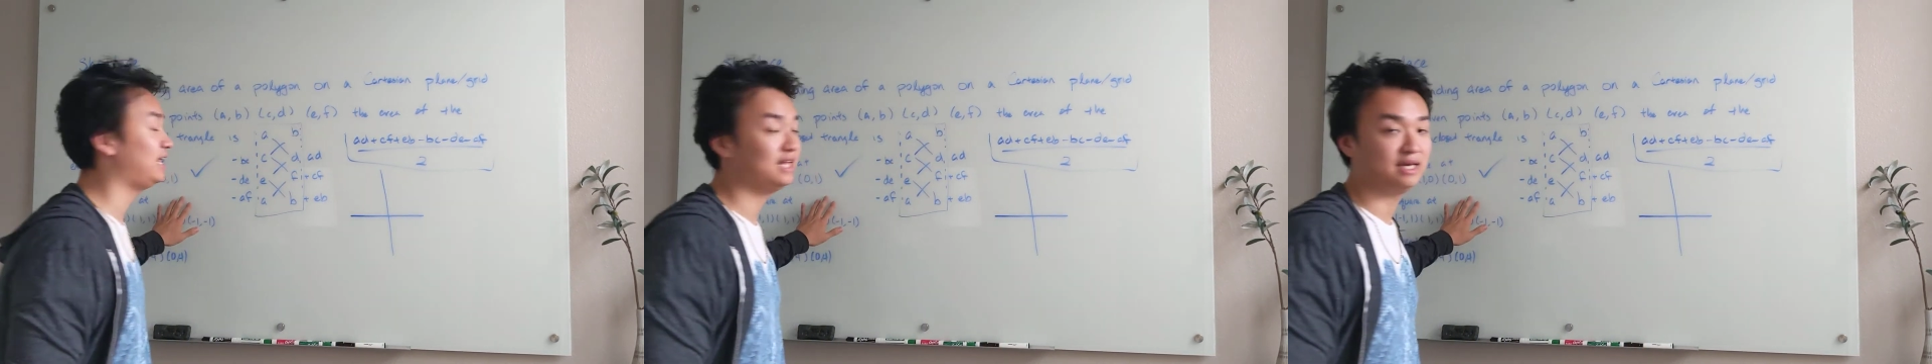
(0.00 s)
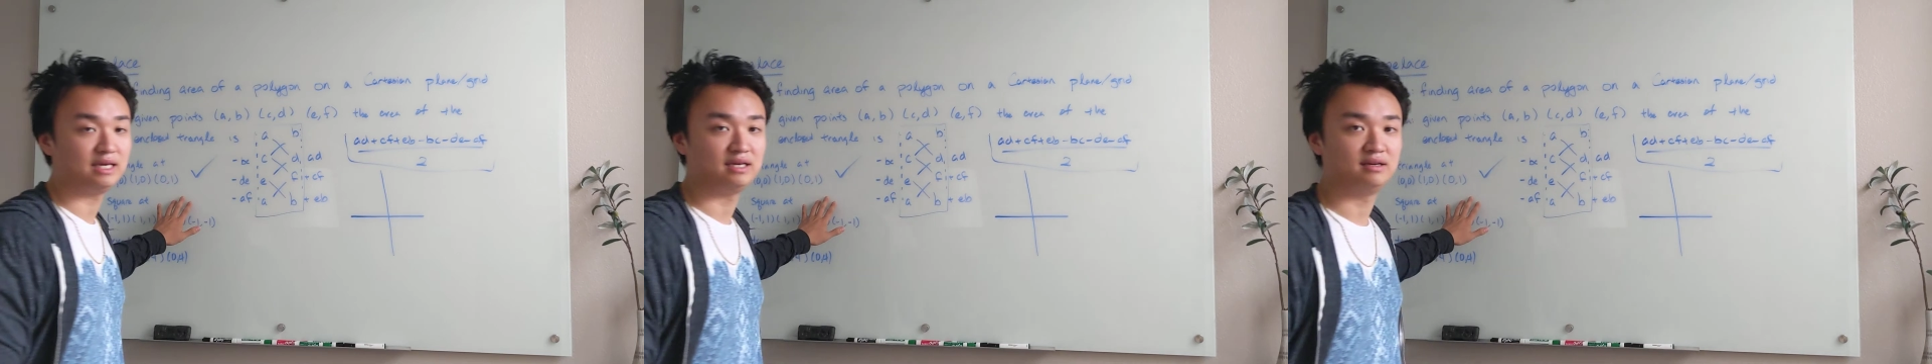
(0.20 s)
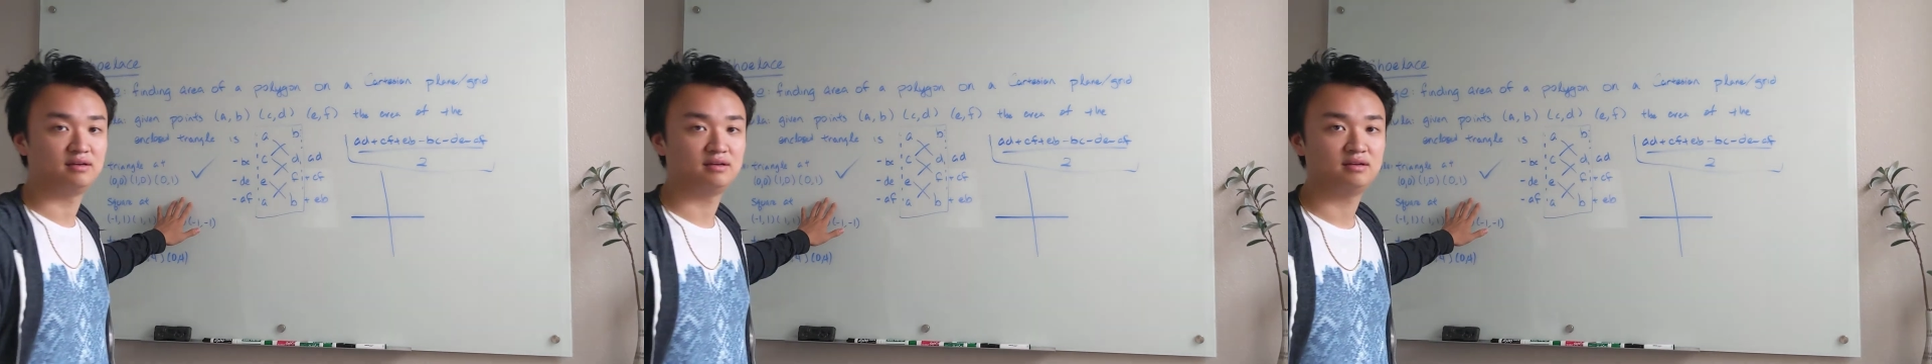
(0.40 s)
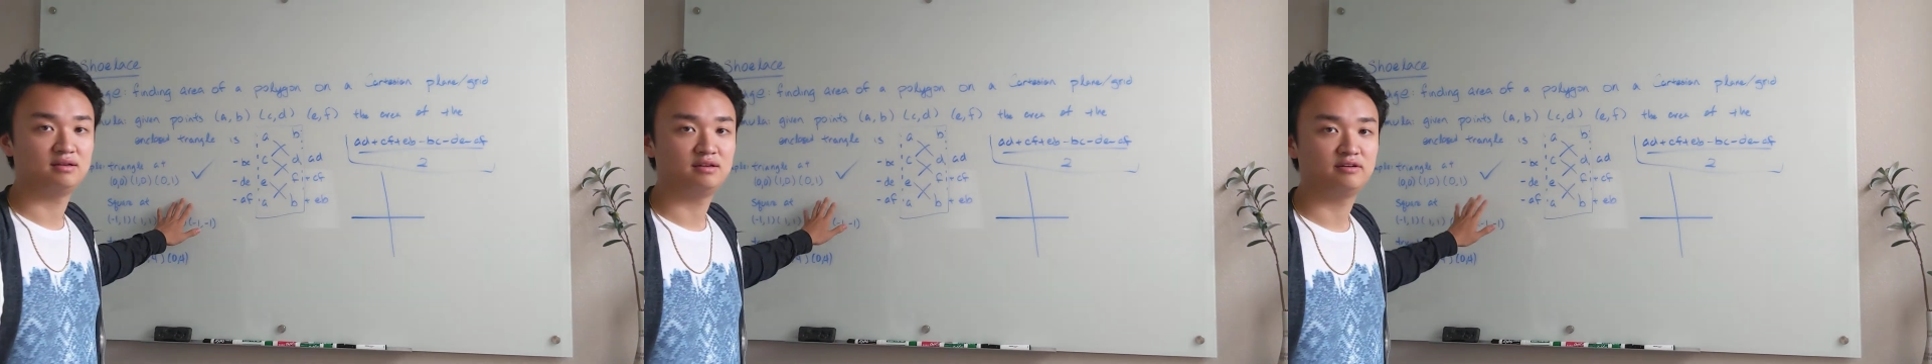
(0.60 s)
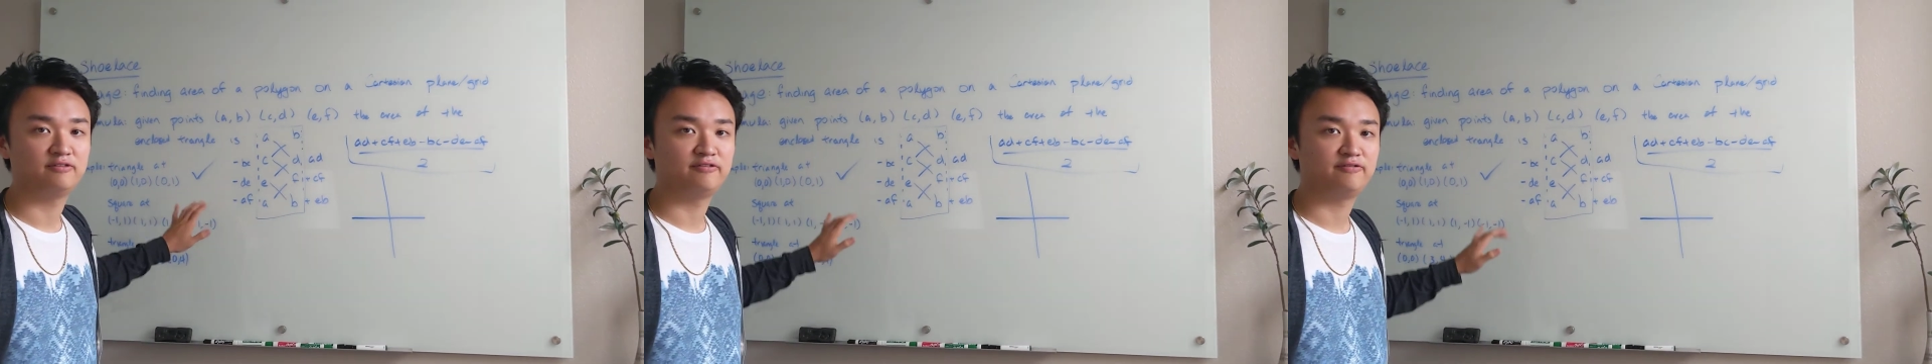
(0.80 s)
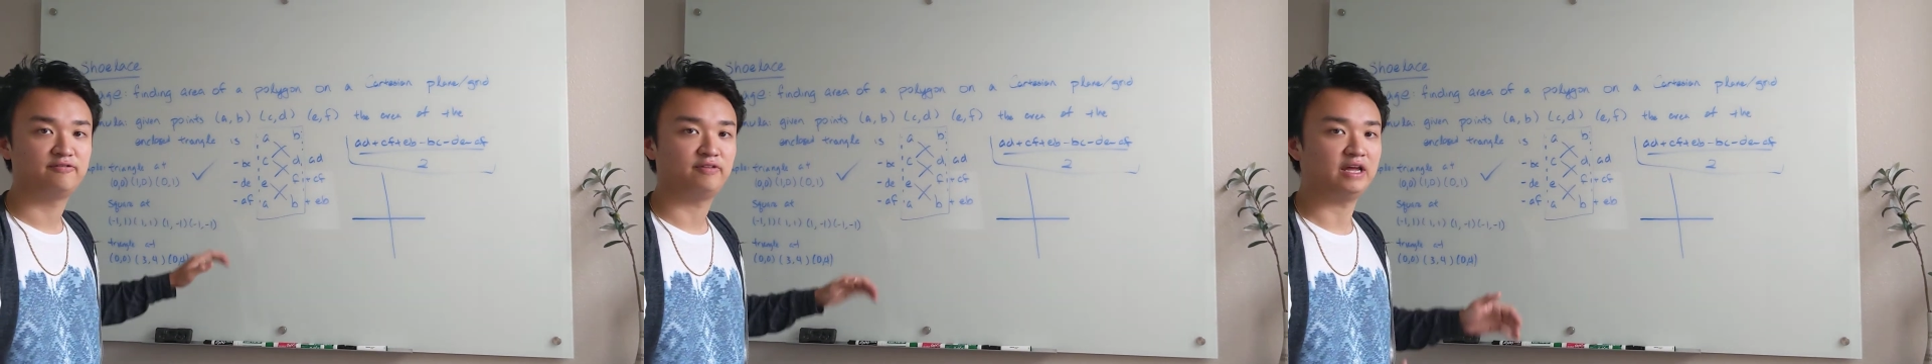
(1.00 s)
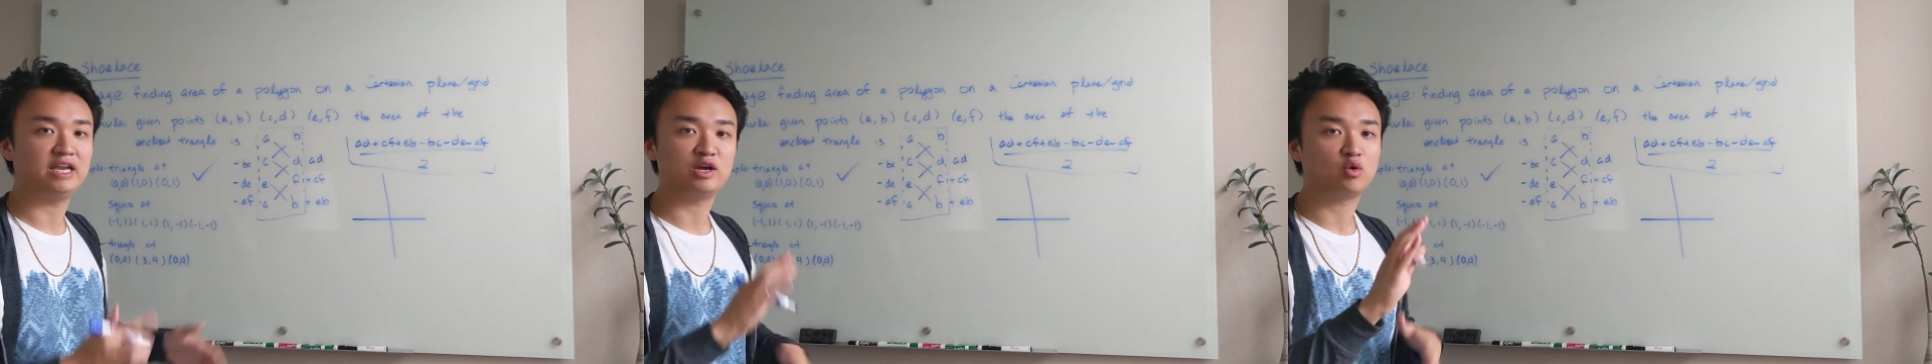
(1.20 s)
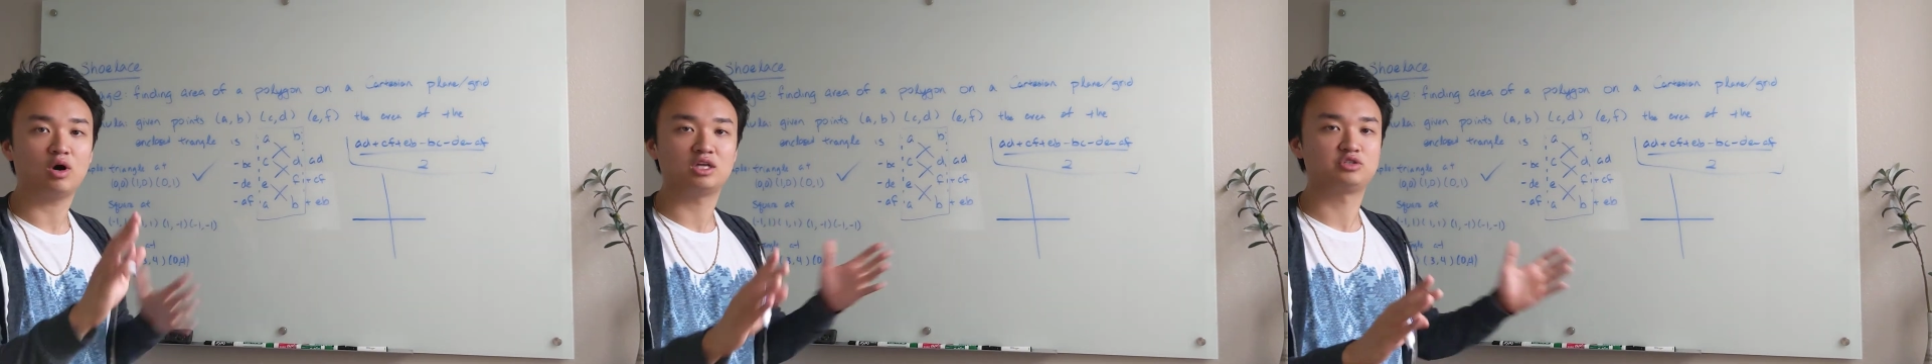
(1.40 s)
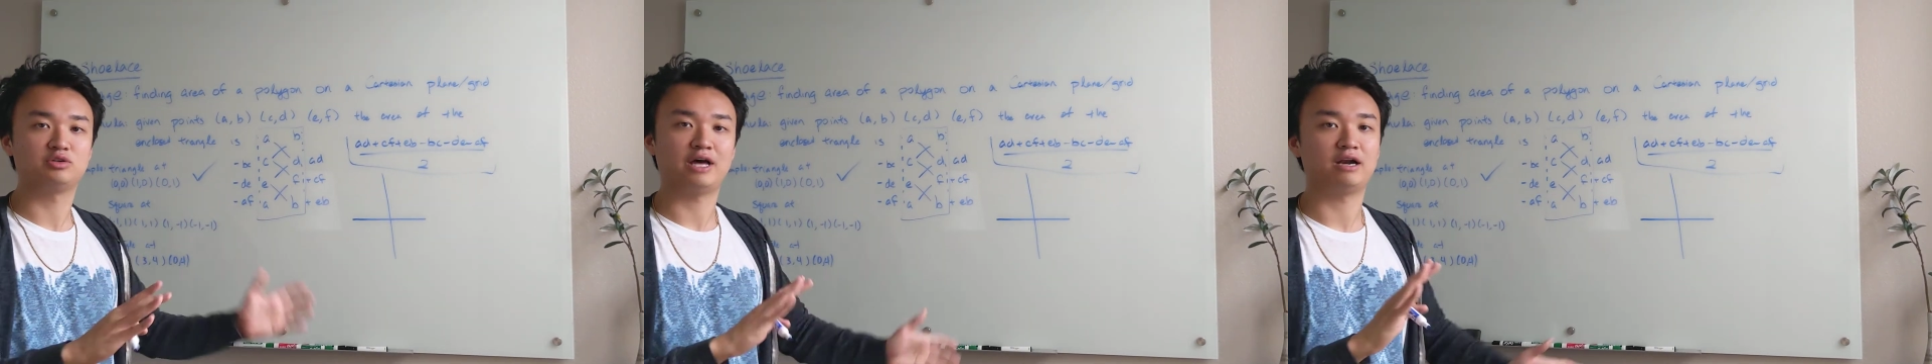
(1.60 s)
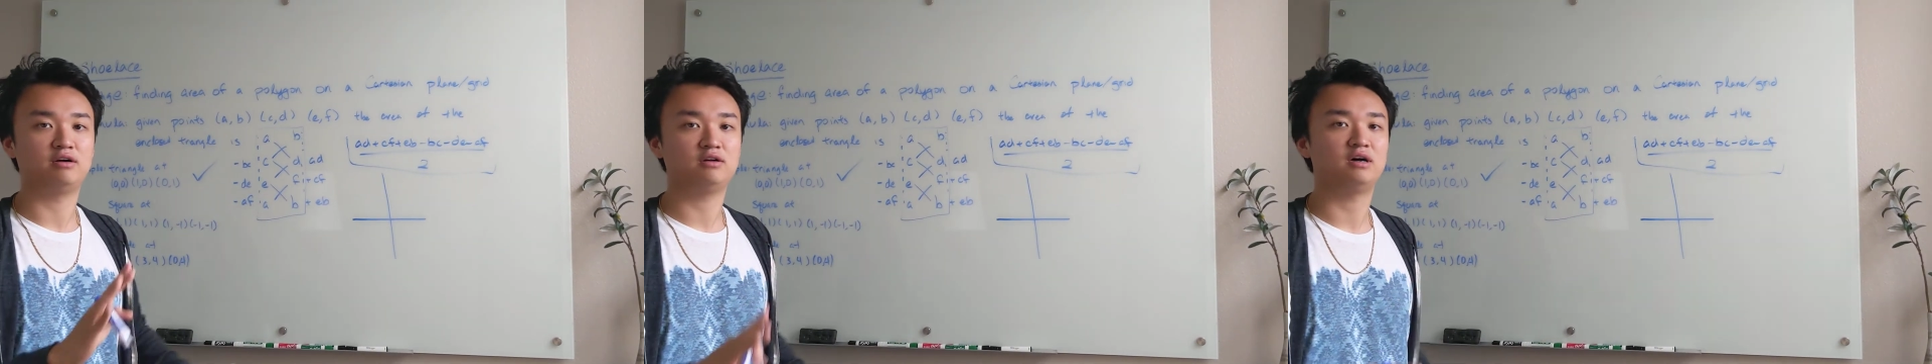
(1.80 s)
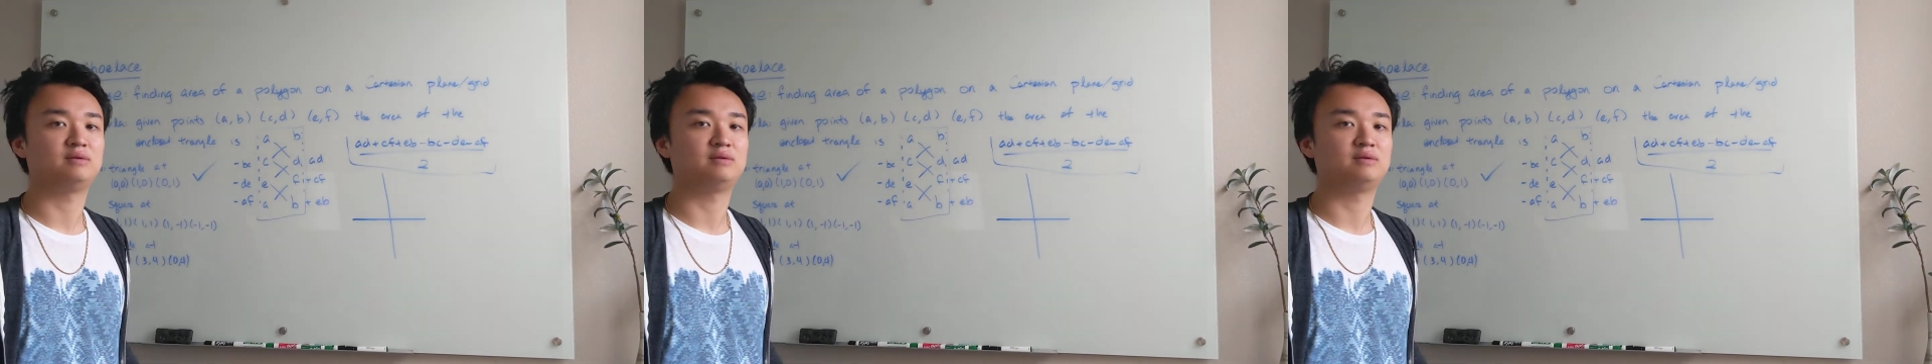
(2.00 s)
any, any quadrilateral.